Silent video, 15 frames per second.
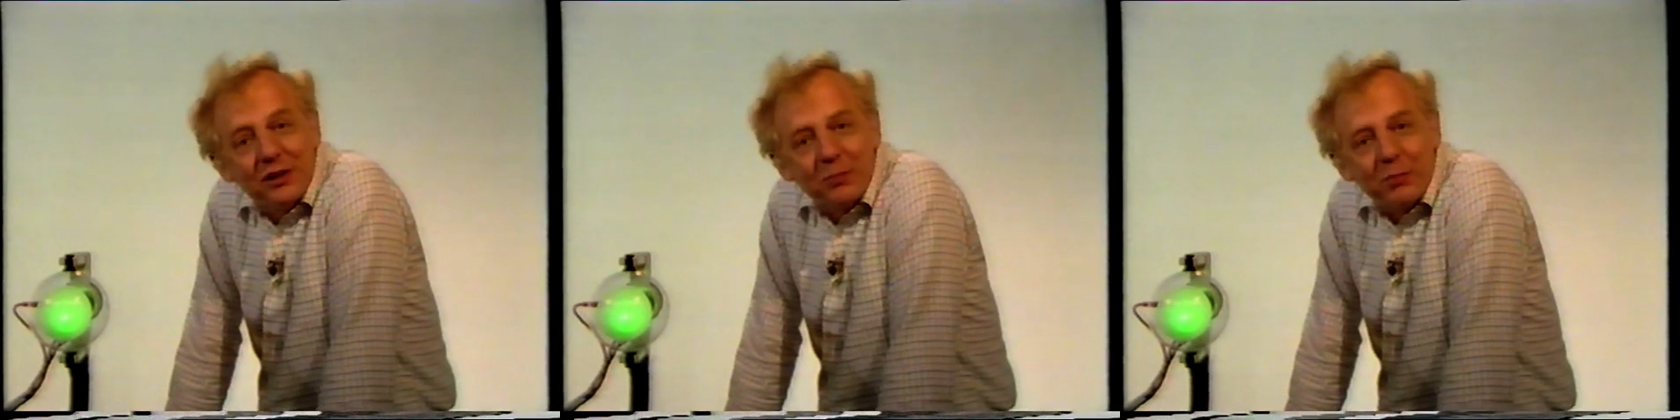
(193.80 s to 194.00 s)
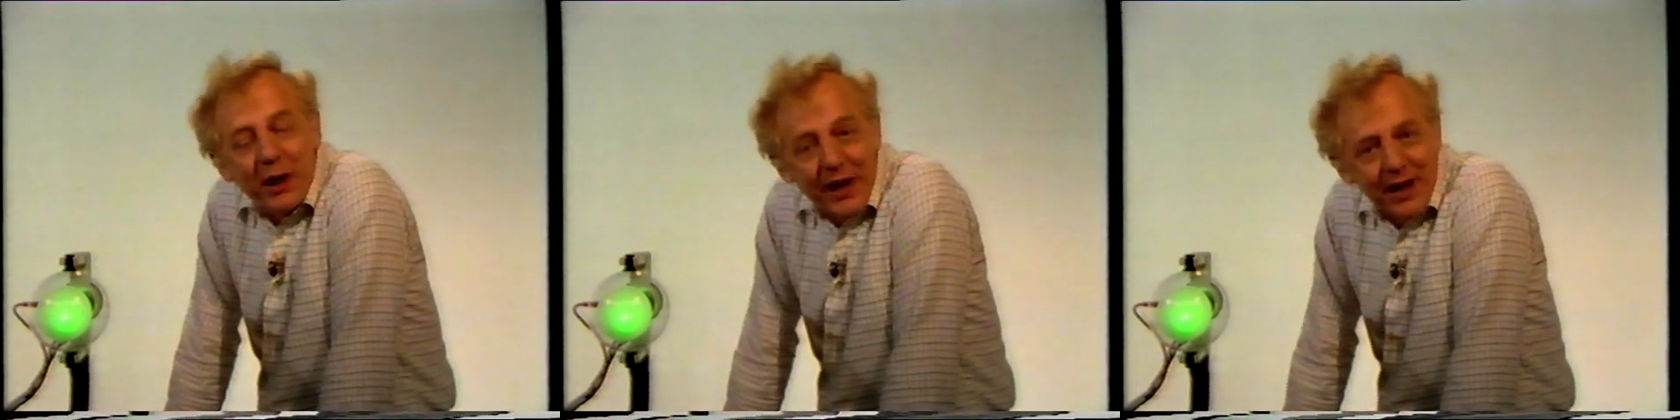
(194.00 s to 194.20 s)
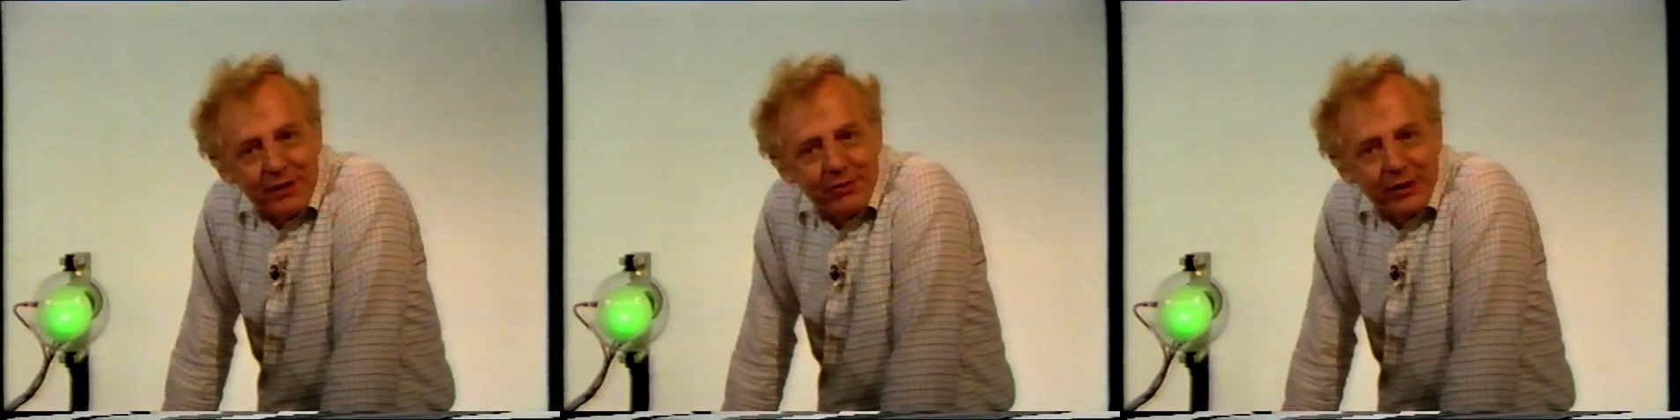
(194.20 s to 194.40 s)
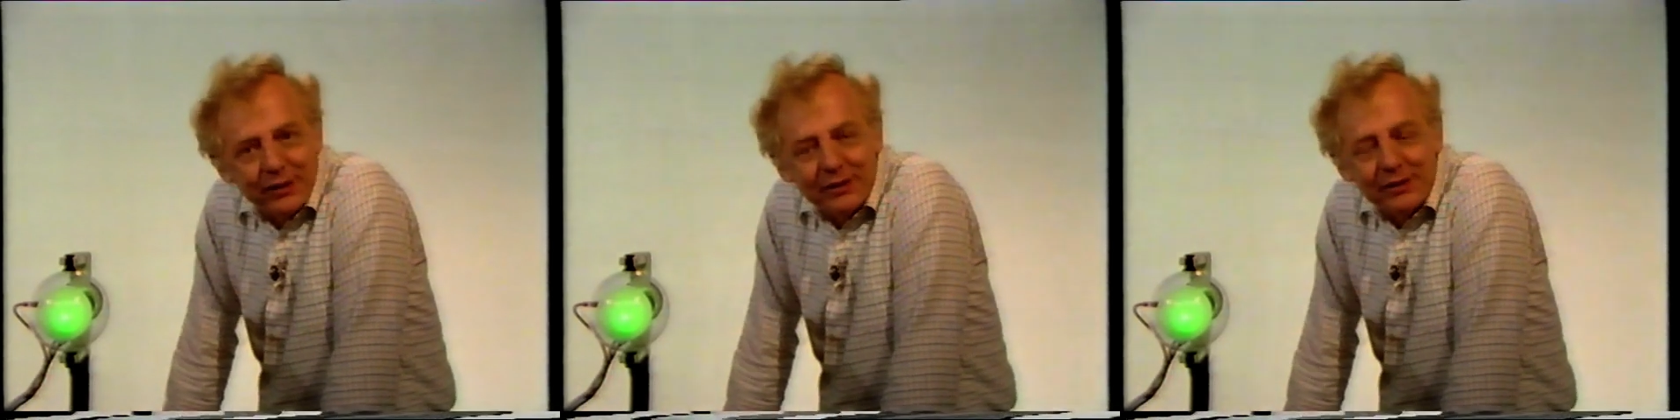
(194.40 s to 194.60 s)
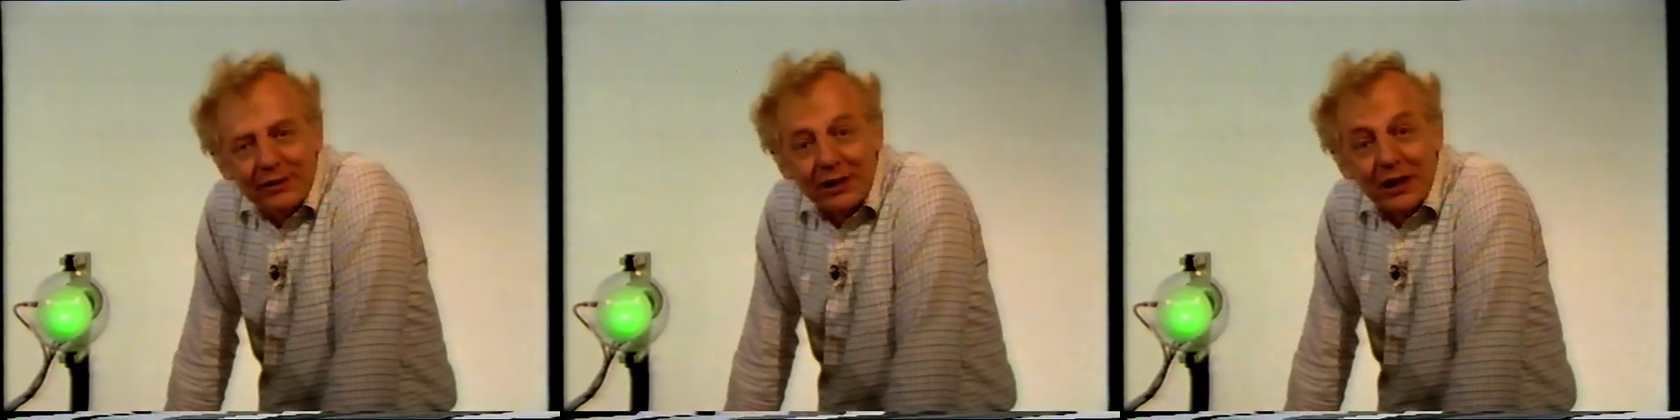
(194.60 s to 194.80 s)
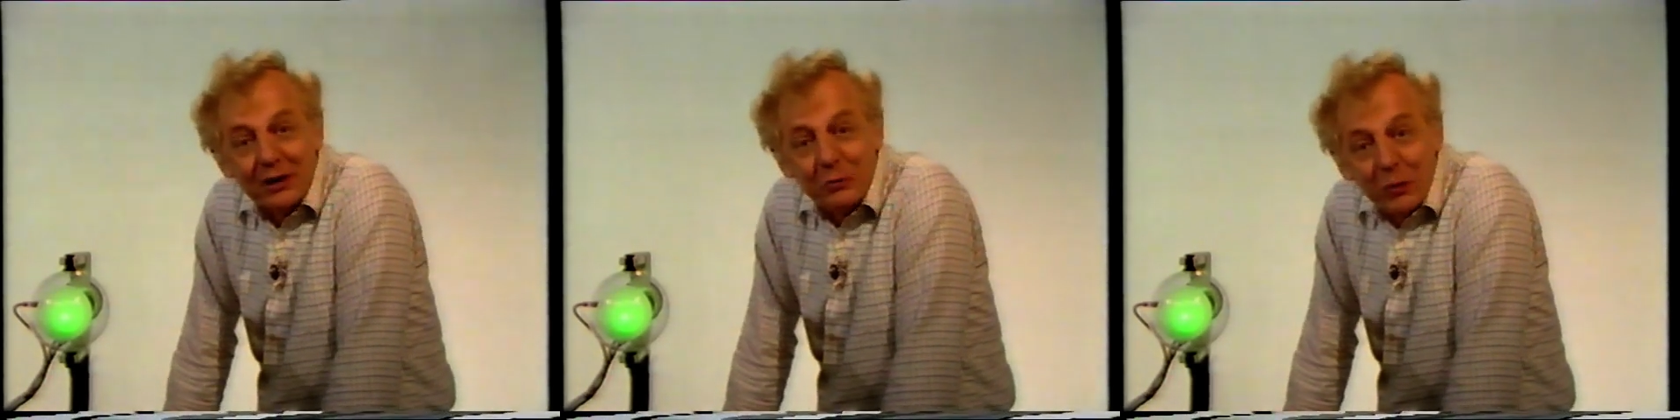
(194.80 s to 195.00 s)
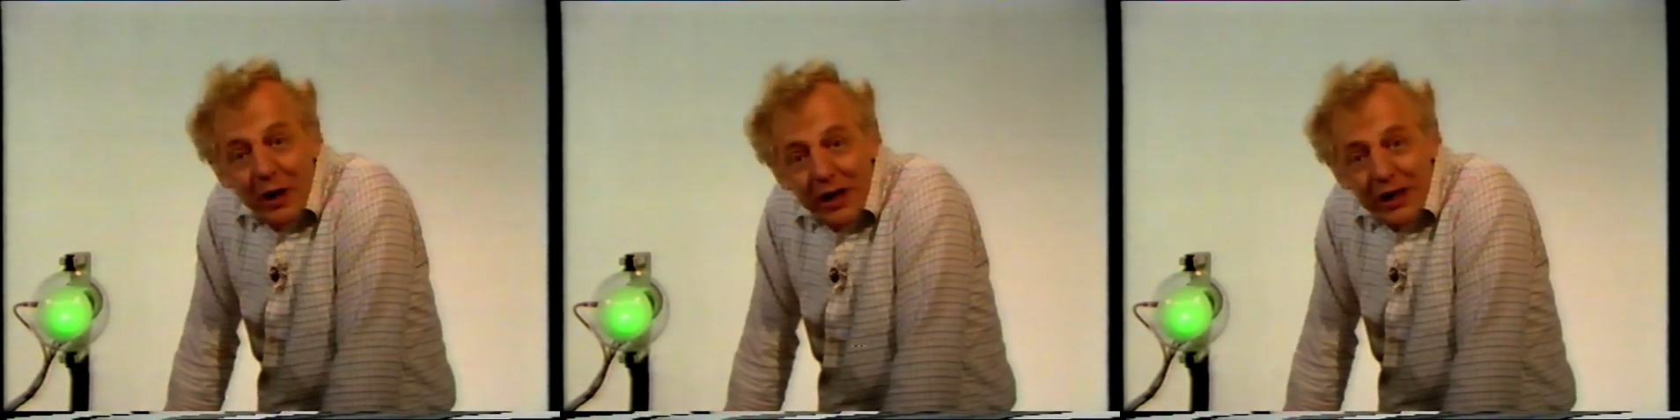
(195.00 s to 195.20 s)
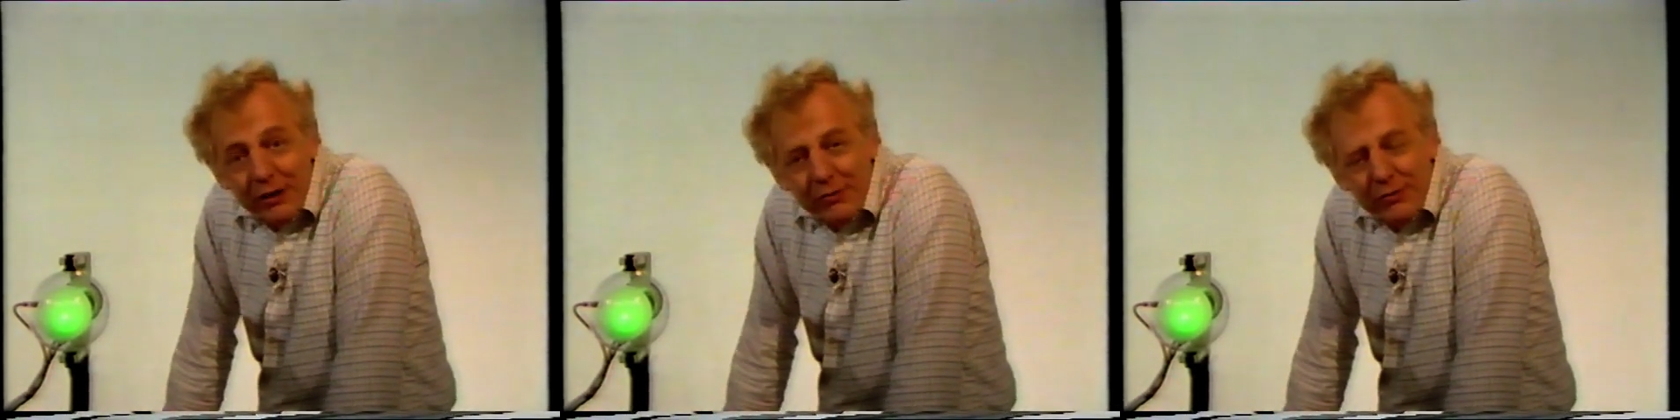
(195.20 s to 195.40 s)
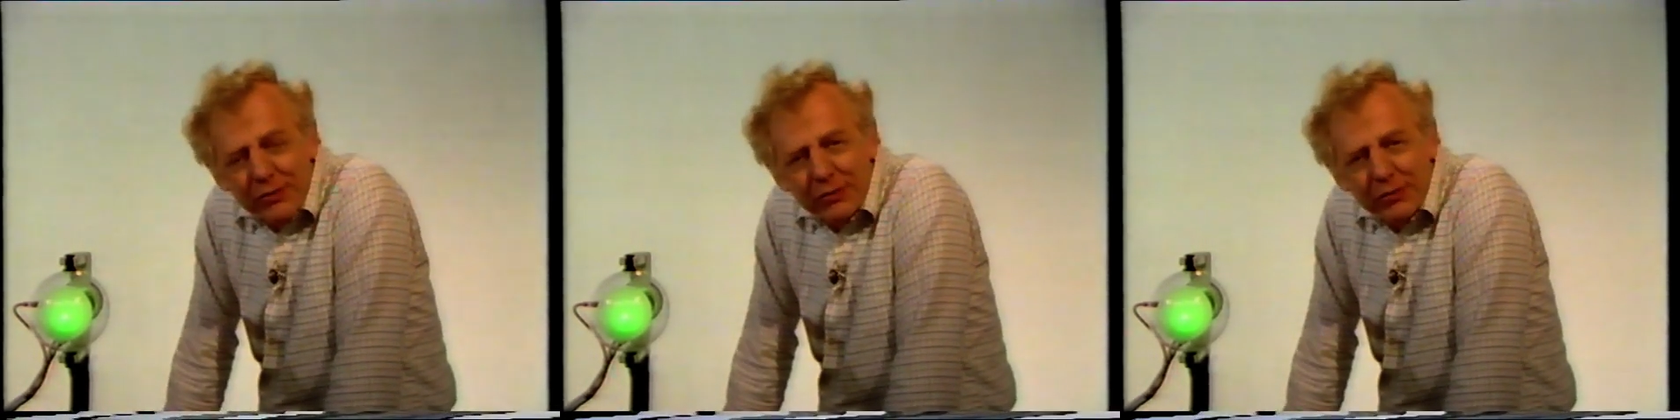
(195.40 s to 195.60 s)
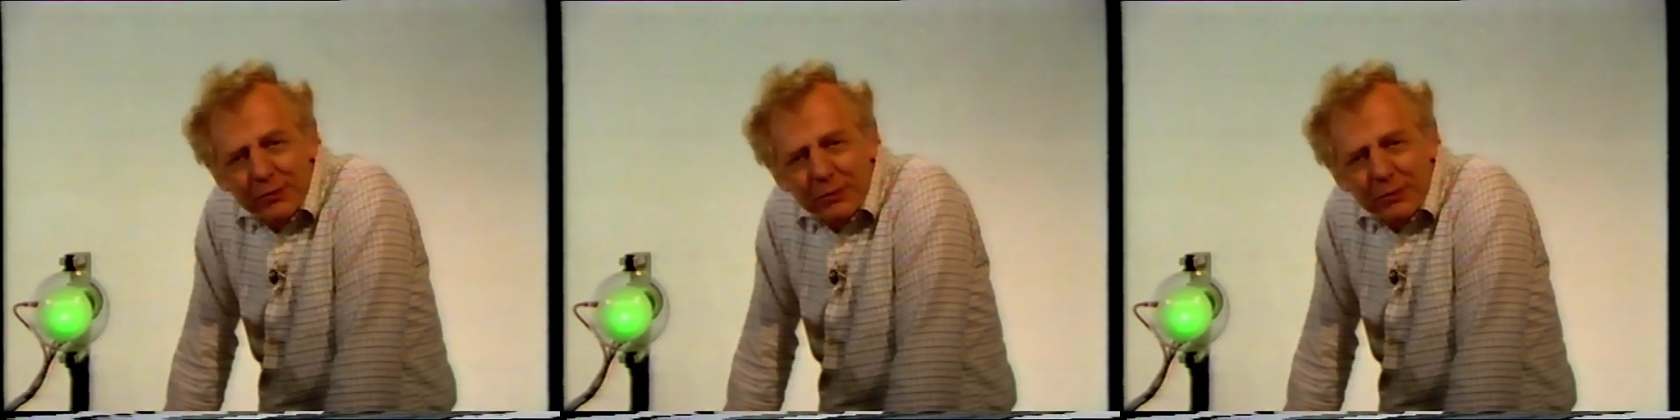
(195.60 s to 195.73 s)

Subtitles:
behaving like waves.